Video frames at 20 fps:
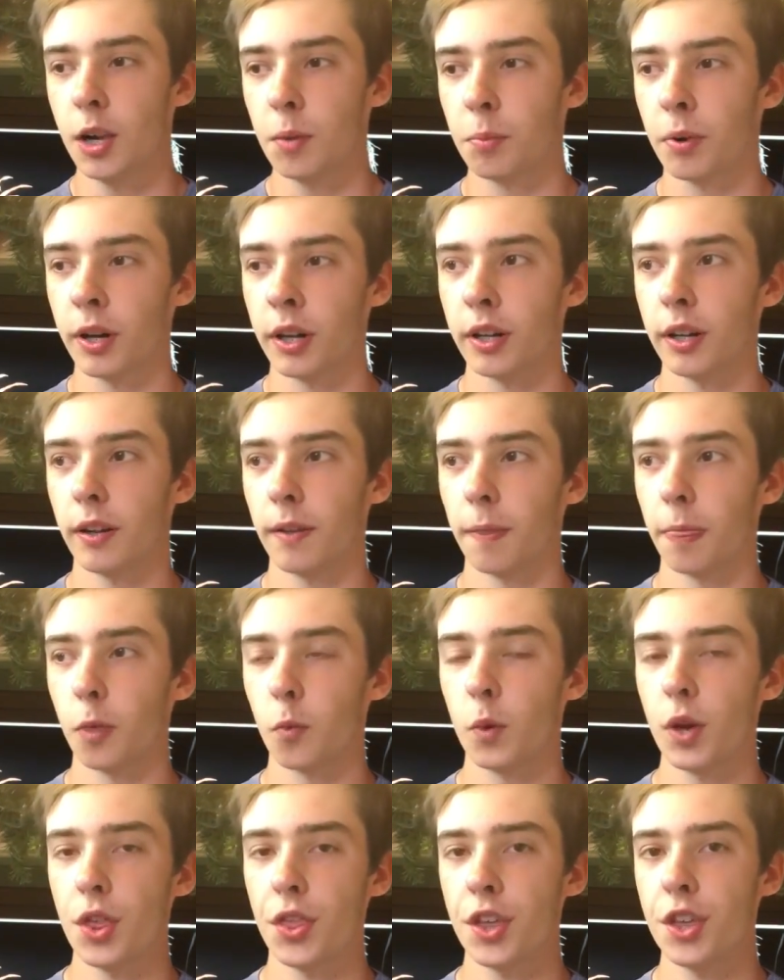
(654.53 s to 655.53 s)
But
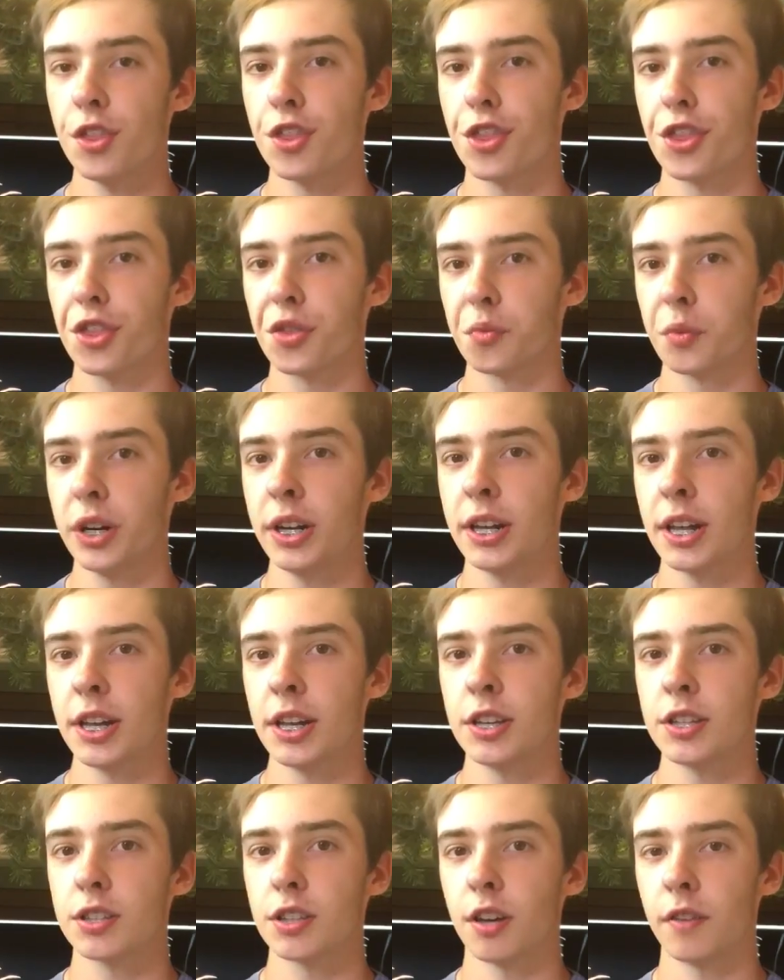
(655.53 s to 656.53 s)
within three
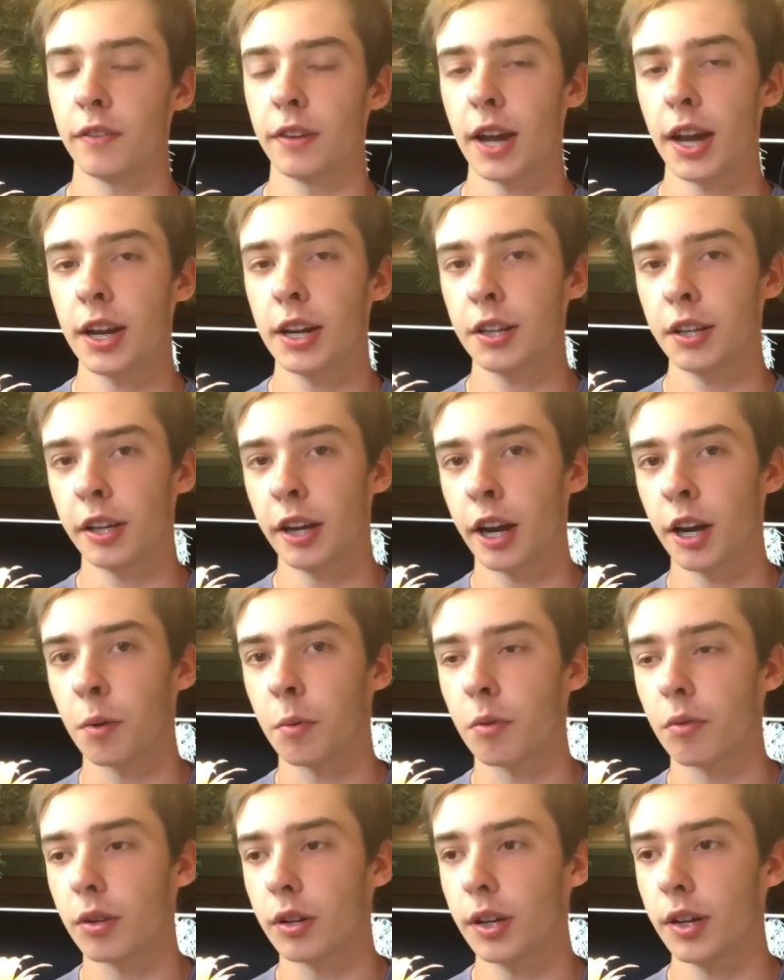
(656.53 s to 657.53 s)
days of getting the
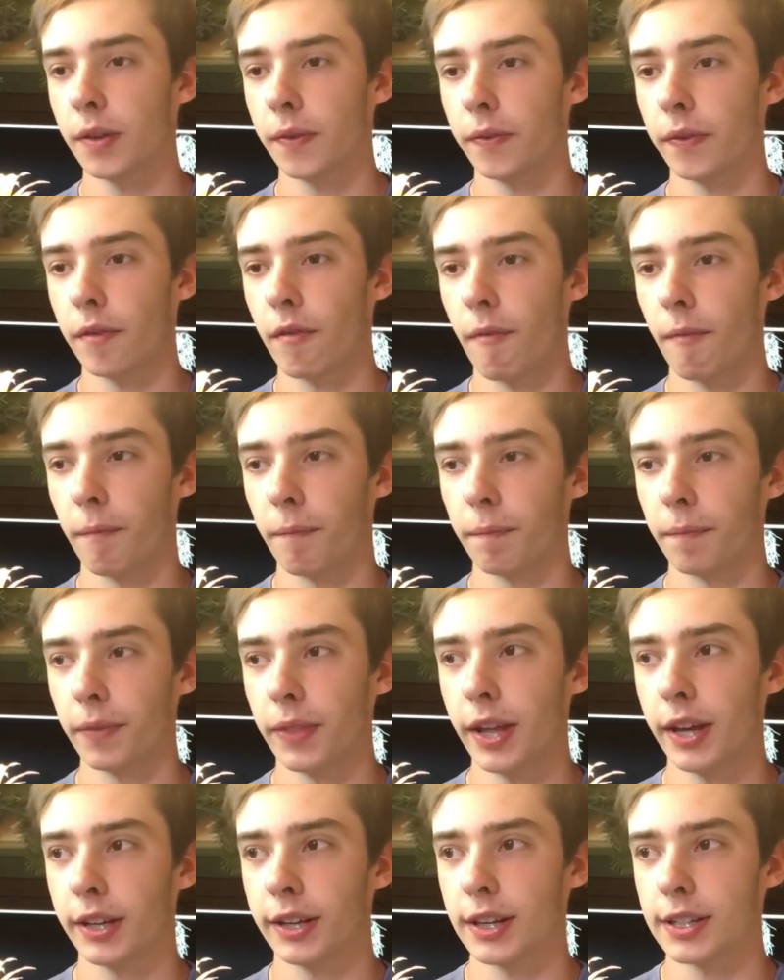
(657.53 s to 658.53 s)
animal, if
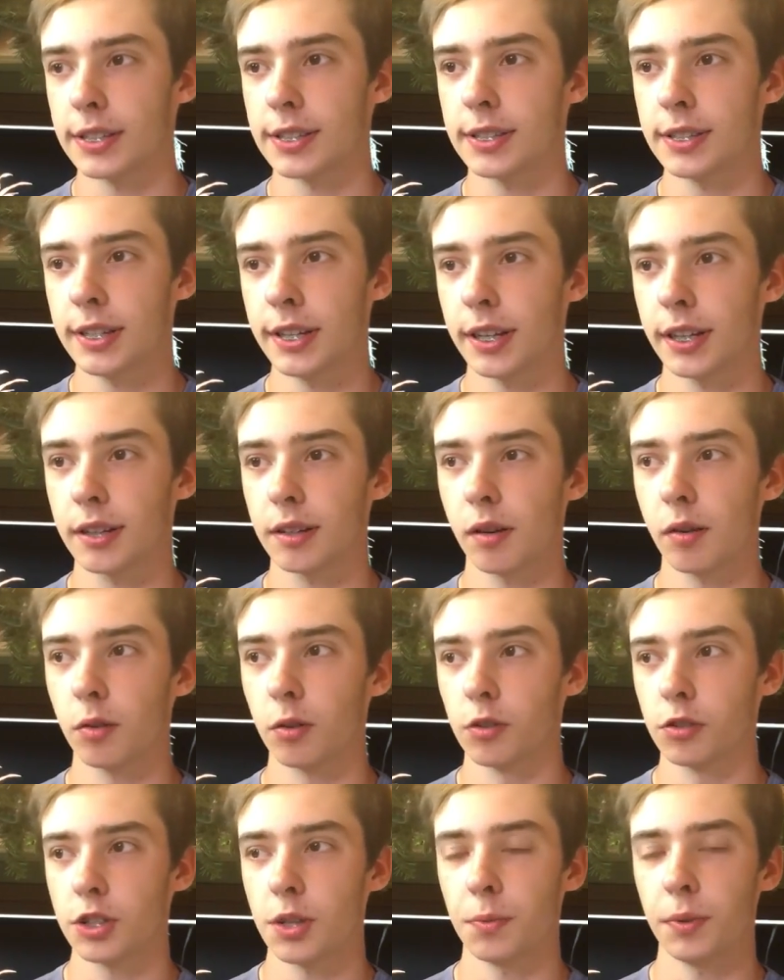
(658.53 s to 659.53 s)
it gets sick
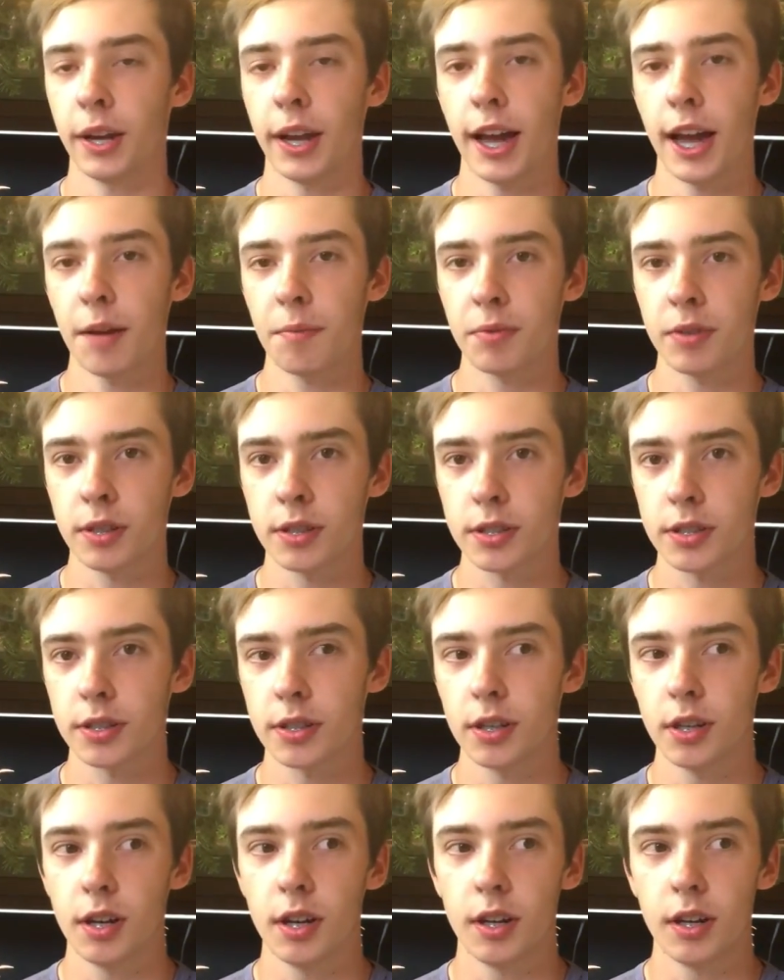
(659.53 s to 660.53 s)
or something happens,
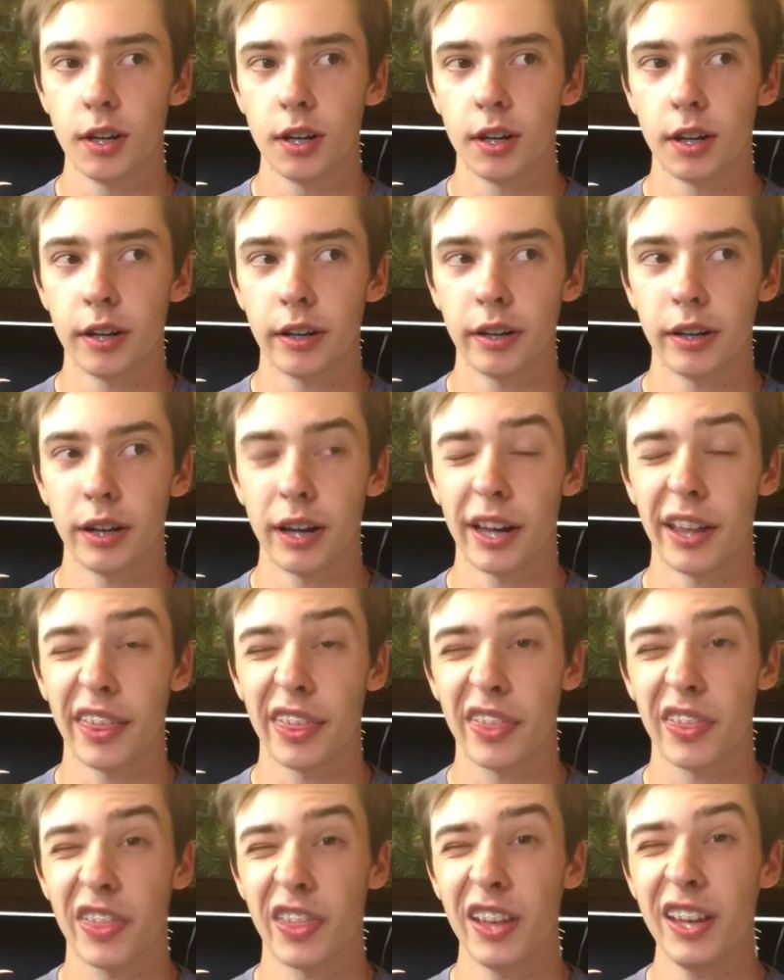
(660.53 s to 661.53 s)
I
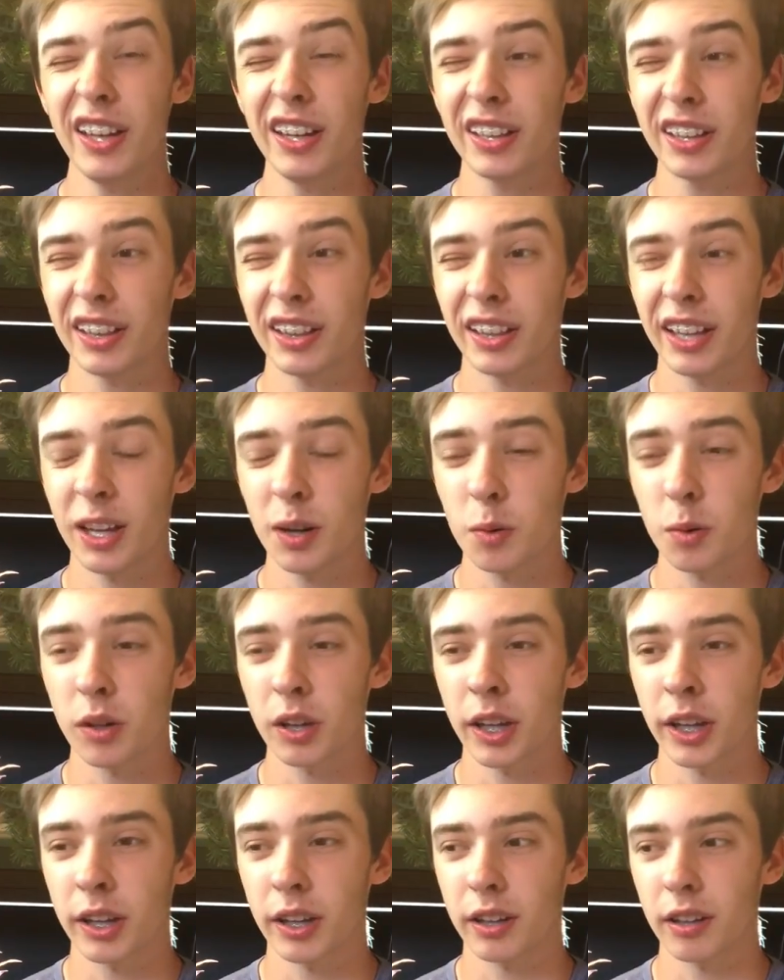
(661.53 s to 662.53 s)
think they will
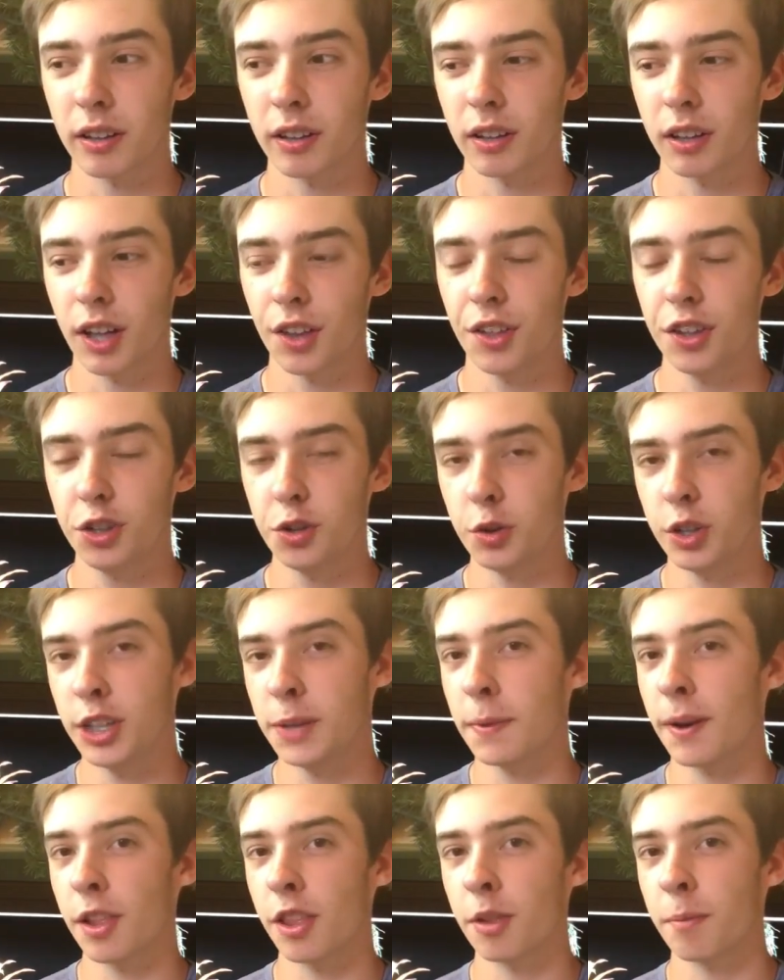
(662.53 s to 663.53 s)
like, I think you
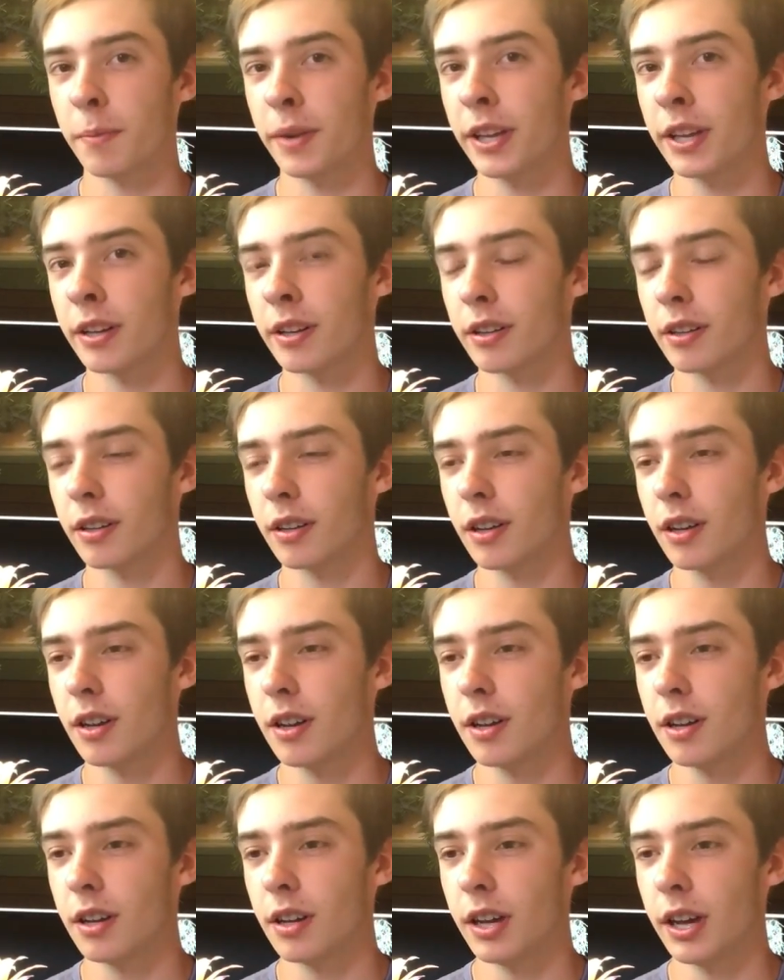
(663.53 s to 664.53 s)
email them in
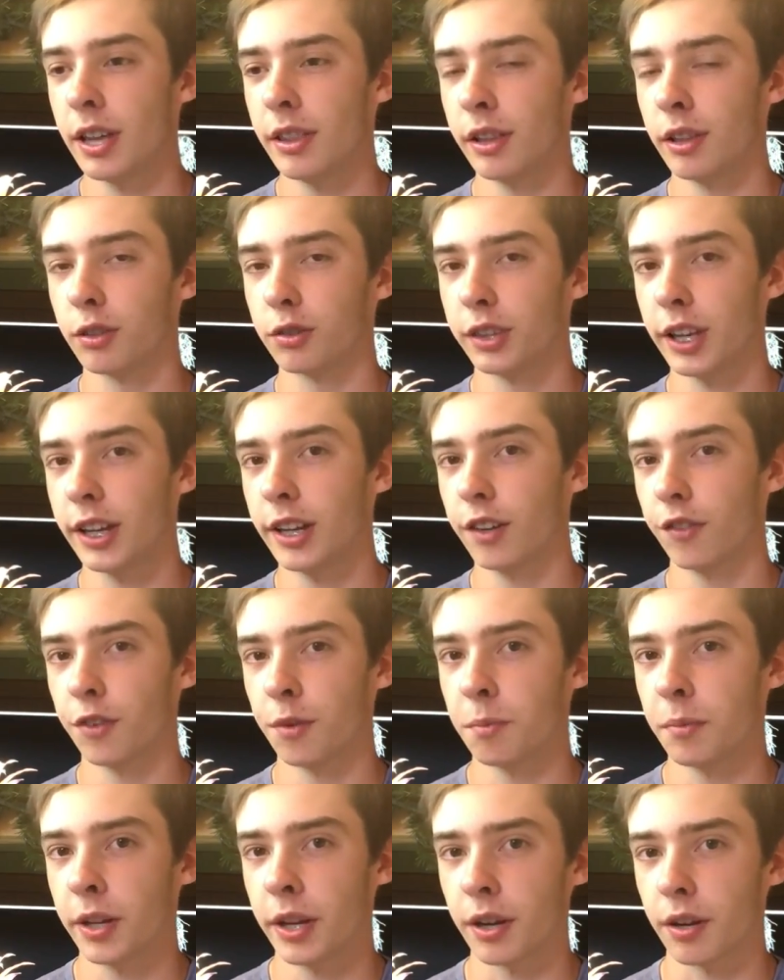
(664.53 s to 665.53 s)
and they'll take it
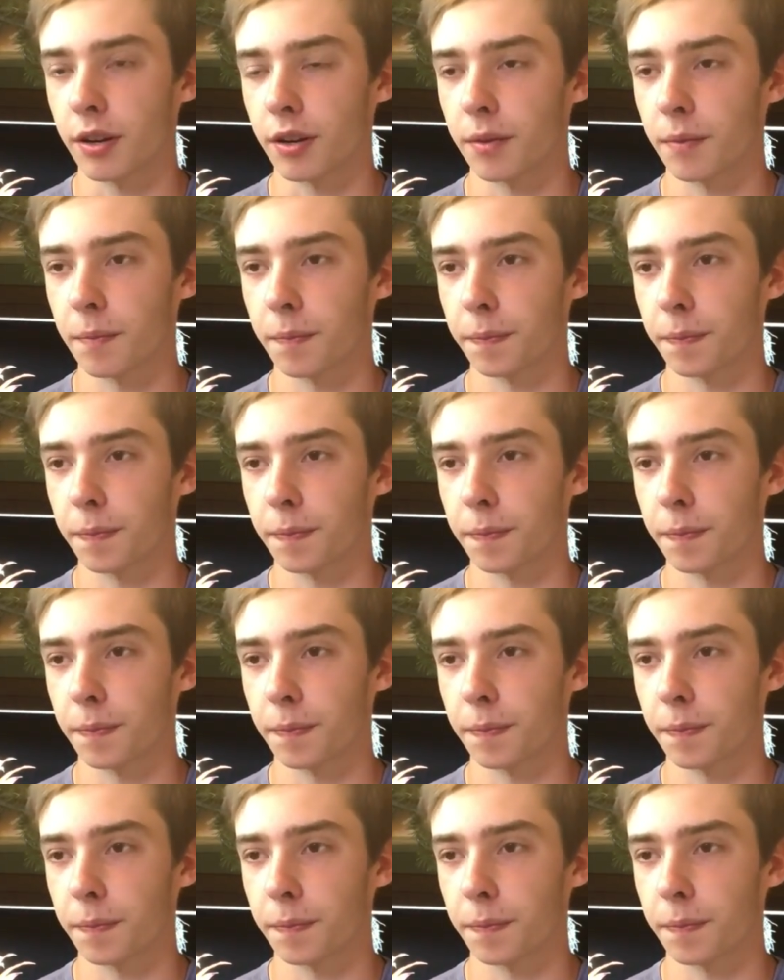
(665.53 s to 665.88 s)
from there.